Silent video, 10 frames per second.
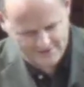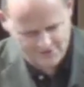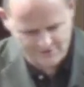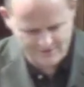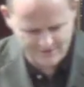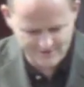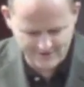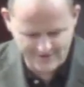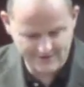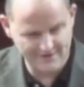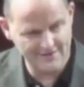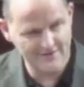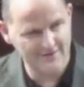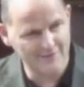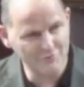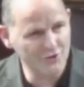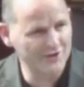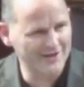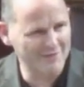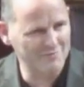So I'm not going
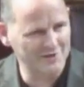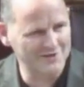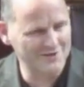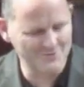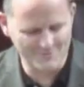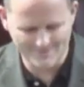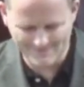to get political.